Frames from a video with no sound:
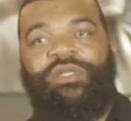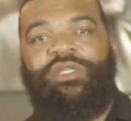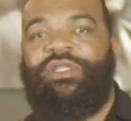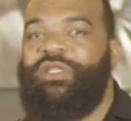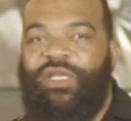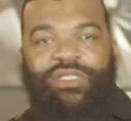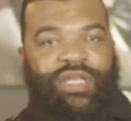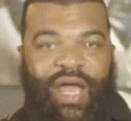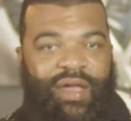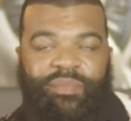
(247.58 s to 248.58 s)
She is
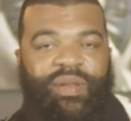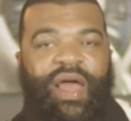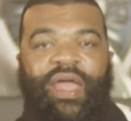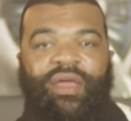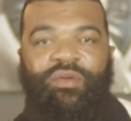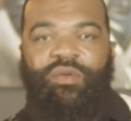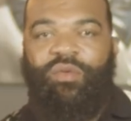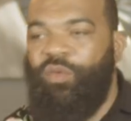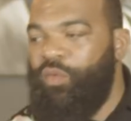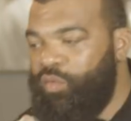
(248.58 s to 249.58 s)
not compliant.
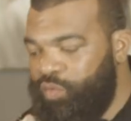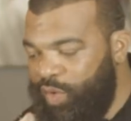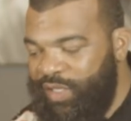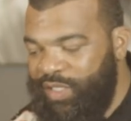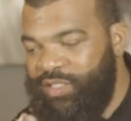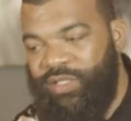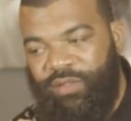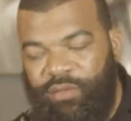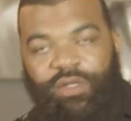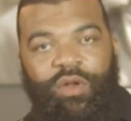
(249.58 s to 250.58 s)
What is,
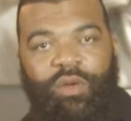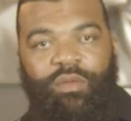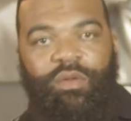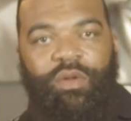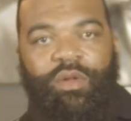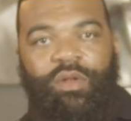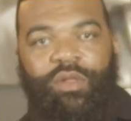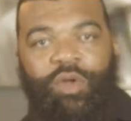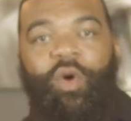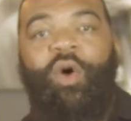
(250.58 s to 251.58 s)
the
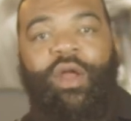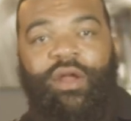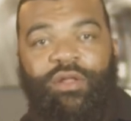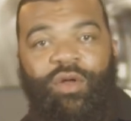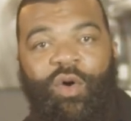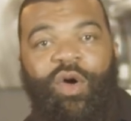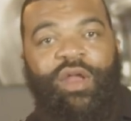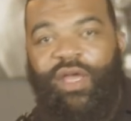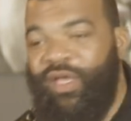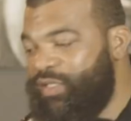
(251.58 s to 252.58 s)
order? The
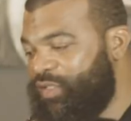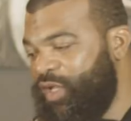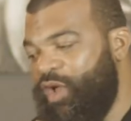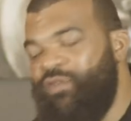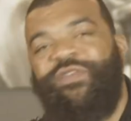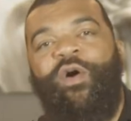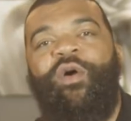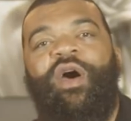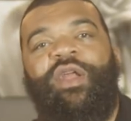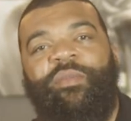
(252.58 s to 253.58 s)
order is
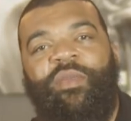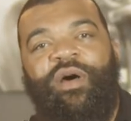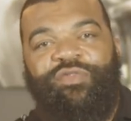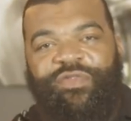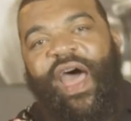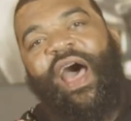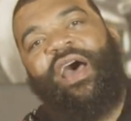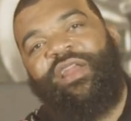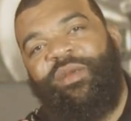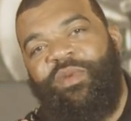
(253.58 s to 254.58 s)
$400 a month,
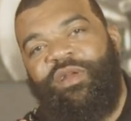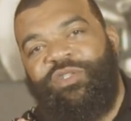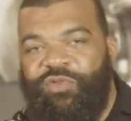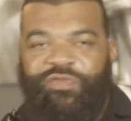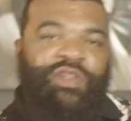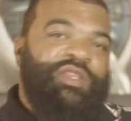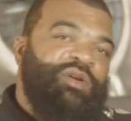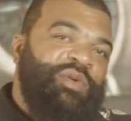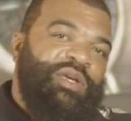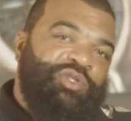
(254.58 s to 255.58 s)
$500 a month,
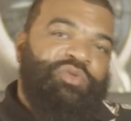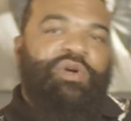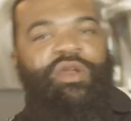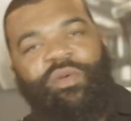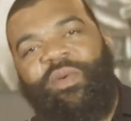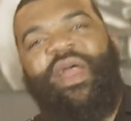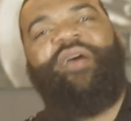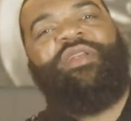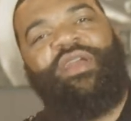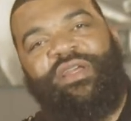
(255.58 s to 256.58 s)
$250 a week, $200 a week,
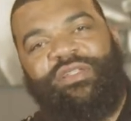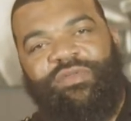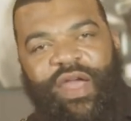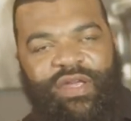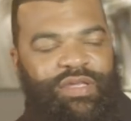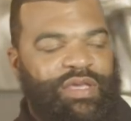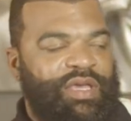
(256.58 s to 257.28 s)
whatever it is, right?